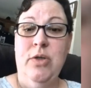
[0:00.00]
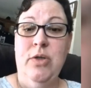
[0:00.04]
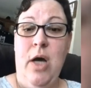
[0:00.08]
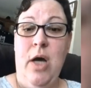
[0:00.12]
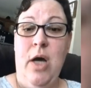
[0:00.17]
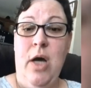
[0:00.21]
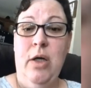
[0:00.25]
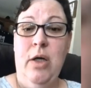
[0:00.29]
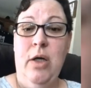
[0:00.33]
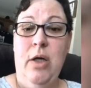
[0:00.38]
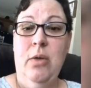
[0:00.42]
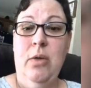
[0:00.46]
Her
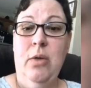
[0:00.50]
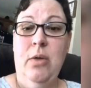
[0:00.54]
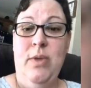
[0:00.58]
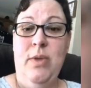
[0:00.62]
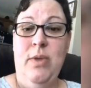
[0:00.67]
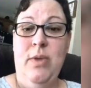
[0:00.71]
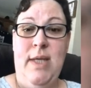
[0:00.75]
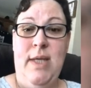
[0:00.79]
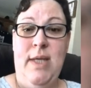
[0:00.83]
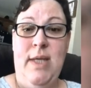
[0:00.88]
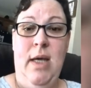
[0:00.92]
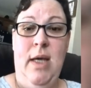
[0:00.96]
daughter
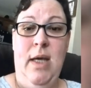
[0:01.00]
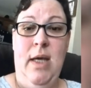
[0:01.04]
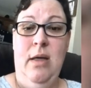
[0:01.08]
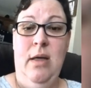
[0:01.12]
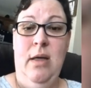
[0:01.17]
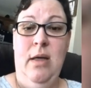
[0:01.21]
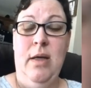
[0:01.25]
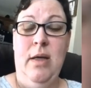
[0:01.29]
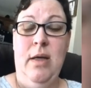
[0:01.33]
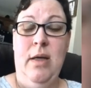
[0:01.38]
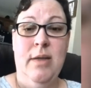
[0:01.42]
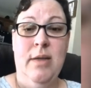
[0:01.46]
was
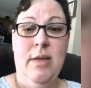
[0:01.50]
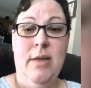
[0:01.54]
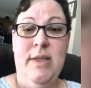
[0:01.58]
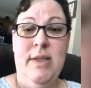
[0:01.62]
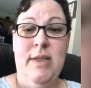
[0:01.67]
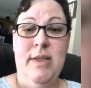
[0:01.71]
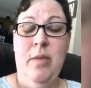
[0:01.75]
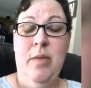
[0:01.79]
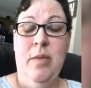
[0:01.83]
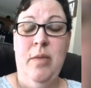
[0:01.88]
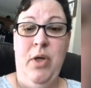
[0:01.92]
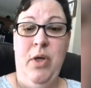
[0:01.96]
in
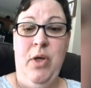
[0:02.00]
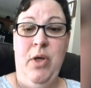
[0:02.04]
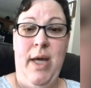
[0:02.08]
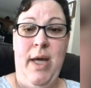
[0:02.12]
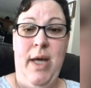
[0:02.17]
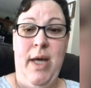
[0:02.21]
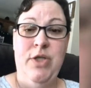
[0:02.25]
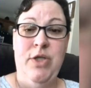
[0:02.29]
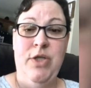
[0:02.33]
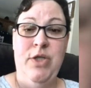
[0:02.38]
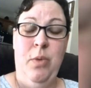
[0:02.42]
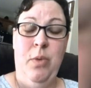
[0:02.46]
constant
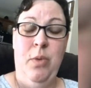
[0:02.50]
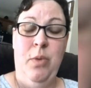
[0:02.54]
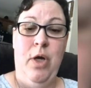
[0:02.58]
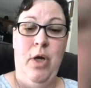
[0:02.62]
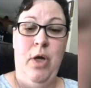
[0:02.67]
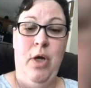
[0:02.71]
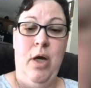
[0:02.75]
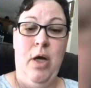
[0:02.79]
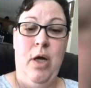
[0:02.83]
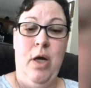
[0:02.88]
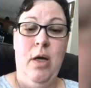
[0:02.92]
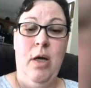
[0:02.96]
communication with
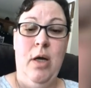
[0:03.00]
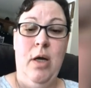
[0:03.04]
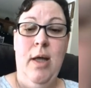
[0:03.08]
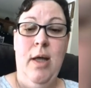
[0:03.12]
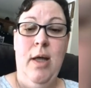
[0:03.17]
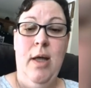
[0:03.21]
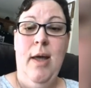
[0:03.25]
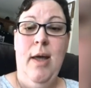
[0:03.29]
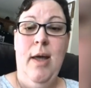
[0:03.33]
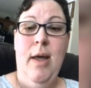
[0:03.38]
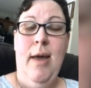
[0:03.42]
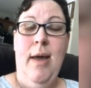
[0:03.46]
her,
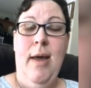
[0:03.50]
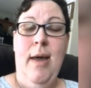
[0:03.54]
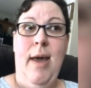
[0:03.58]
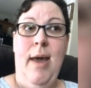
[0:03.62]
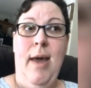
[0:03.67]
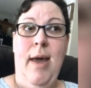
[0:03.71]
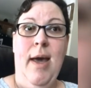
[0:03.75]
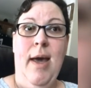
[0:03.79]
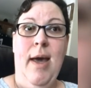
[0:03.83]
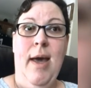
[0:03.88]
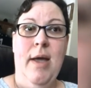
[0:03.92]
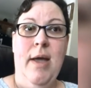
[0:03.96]

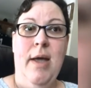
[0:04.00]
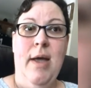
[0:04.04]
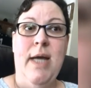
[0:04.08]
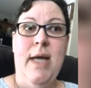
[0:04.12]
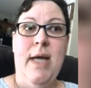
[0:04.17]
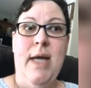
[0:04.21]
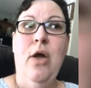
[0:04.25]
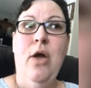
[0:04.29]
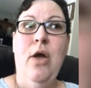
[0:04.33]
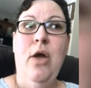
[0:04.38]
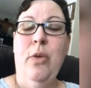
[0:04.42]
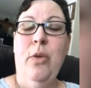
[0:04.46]
and
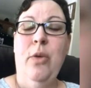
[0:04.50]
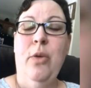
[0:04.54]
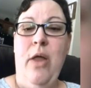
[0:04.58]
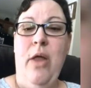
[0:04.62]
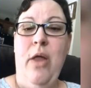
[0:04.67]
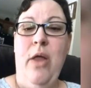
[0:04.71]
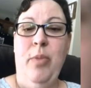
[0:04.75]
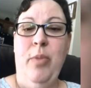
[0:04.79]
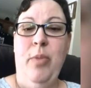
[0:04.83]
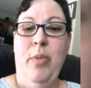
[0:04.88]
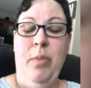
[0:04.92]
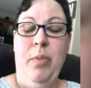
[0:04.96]
I know there were
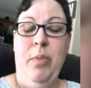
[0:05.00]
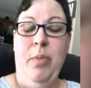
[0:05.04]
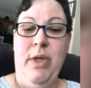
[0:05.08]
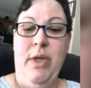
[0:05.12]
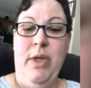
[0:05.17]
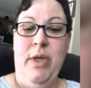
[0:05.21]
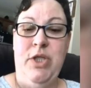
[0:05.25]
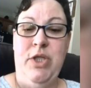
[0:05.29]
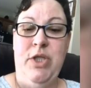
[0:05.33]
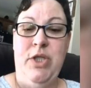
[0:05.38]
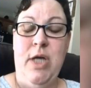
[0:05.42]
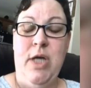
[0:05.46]
other people
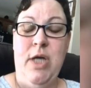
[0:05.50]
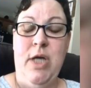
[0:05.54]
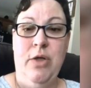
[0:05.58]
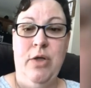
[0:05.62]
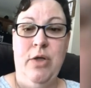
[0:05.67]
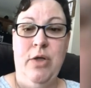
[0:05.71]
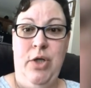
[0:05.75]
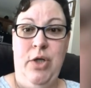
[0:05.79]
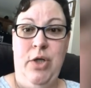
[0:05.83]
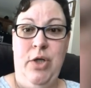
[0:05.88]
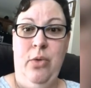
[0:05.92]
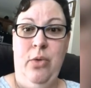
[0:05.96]
that she
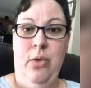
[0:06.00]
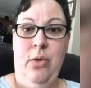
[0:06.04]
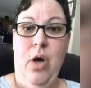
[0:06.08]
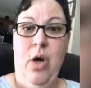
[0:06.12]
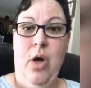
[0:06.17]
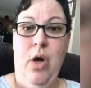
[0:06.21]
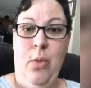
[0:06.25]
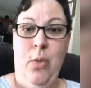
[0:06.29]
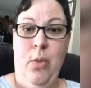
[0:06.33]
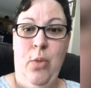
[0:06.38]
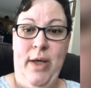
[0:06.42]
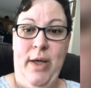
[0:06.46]
talked to
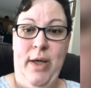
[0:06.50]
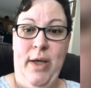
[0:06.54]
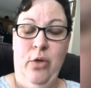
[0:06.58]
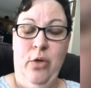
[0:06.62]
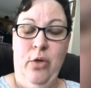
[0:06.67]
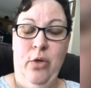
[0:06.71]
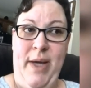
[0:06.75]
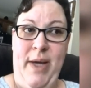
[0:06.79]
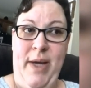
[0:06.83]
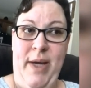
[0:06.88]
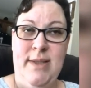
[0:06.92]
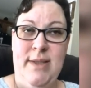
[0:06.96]
on a
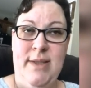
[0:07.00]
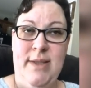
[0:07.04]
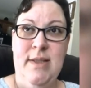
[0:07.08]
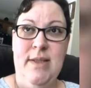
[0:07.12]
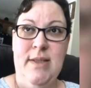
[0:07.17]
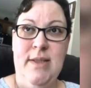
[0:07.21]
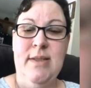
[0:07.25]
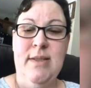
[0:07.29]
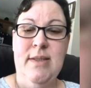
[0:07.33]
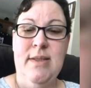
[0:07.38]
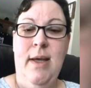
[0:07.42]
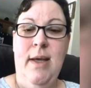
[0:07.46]
regular
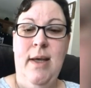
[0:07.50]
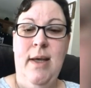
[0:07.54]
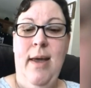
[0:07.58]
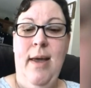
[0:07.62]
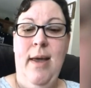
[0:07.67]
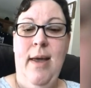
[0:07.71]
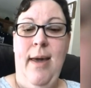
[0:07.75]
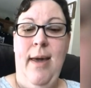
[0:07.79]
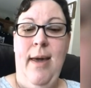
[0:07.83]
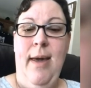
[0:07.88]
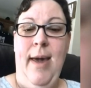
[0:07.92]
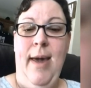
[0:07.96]
basis.
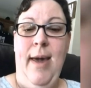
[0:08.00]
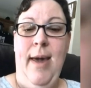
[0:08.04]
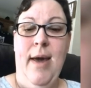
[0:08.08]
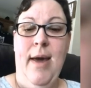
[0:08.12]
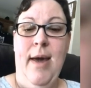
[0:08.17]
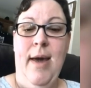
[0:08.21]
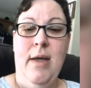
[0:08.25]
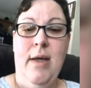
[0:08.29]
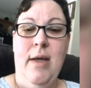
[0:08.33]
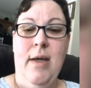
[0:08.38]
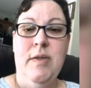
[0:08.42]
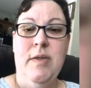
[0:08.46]

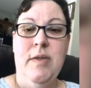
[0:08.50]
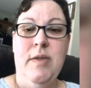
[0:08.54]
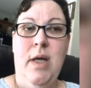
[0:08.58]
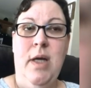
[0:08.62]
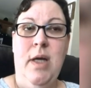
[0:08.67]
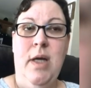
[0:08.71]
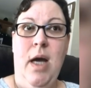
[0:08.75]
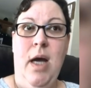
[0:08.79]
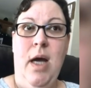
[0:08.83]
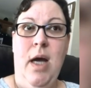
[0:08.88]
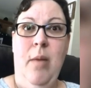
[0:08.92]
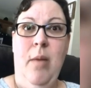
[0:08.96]
And
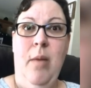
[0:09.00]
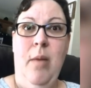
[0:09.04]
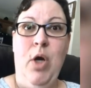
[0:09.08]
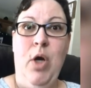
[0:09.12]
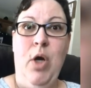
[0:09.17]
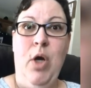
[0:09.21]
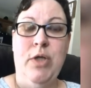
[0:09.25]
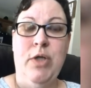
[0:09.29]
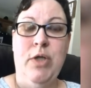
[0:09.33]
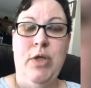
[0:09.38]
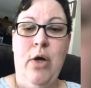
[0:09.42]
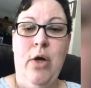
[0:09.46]

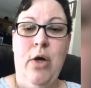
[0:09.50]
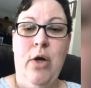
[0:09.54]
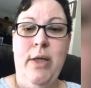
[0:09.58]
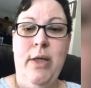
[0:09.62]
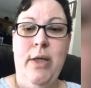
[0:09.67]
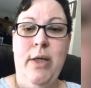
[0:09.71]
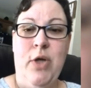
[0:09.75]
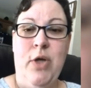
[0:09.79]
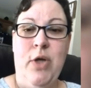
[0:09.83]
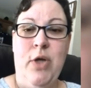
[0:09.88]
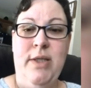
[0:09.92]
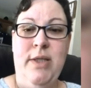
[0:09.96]
her daughter
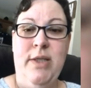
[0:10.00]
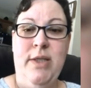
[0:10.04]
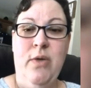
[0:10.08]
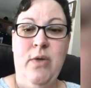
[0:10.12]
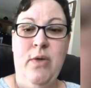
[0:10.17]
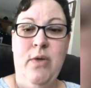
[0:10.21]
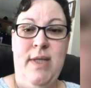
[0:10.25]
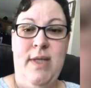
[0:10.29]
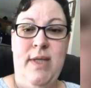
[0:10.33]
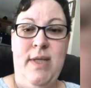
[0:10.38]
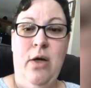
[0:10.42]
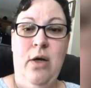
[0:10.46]
had tried to
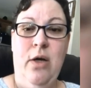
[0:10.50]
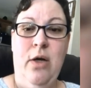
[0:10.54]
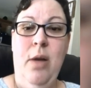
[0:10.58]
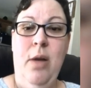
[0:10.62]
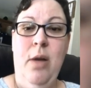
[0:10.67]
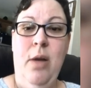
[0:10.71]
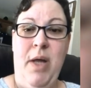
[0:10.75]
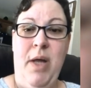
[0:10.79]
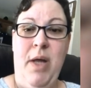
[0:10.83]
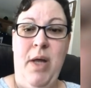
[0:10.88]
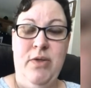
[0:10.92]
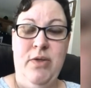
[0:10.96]
go see her
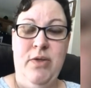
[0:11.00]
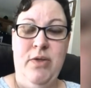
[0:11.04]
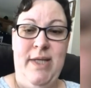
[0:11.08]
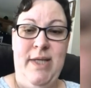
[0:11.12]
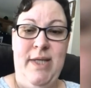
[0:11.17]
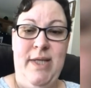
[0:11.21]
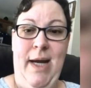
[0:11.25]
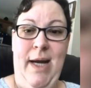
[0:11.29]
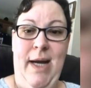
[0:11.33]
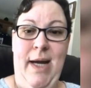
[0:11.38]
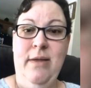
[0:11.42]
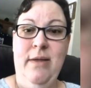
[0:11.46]
on Mother's
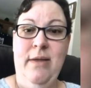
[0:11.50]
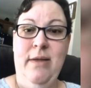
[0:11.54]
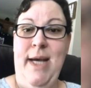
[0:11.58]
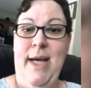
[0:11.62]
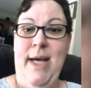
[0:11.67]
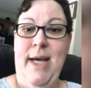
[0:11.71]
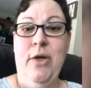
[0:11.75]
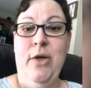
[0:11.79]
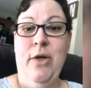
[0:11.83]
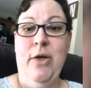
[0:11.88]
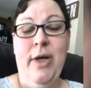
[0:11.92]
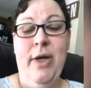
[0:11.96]
Day,
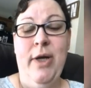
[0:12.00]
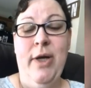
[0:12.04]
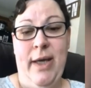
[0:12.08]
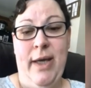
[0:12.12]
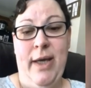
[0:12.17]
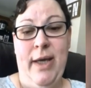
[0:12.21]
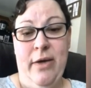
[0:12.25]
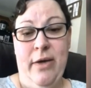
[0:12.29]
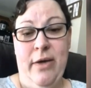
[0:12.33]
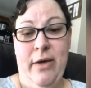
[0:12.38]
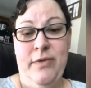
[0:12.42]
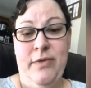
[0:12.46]
taken her
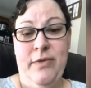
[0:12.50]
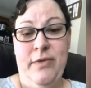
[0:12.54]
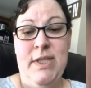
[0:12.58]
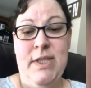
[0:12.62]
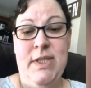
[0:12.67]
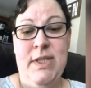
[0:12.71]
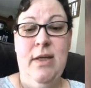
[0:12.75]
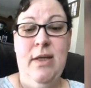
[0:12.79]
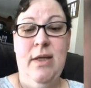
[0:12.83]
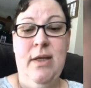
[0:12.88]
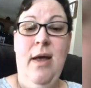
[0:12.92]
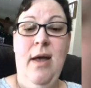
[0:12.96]

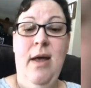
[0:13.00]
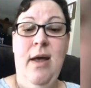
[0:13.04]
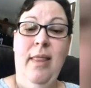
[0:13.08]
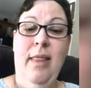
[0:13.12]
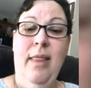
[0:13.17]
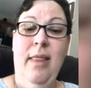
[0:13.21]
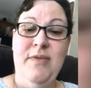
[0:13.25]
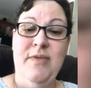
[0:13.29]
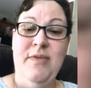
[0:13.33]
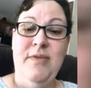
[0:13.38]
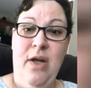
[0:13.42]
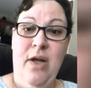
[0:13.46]
gift,
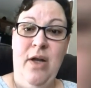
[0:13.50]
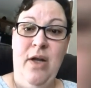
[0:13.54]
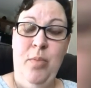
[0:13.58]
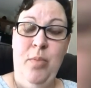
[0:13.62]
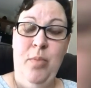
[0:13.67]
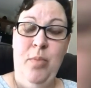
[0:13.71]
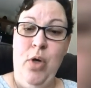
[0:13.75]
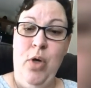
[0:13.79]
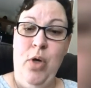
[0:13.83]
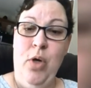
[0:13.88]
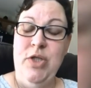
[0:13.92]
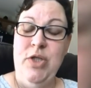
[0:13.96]
left it on
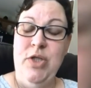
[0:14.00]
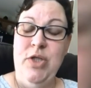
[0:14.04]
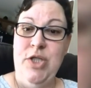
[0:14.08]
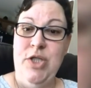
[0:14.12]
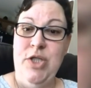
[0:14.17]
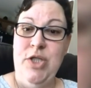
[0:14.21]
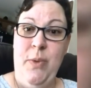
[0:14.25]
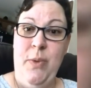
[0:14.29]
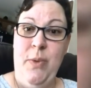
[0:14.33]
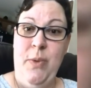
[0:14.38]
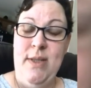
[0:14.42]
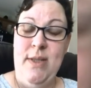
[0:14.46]
the porch
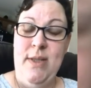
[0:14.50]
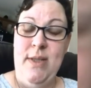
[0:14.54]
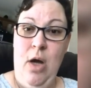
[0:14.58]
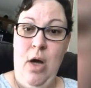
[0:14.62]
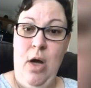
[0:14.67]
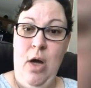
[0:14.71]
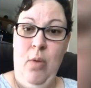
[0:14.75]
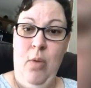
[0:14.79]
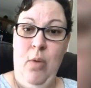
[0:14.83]
because she wasn't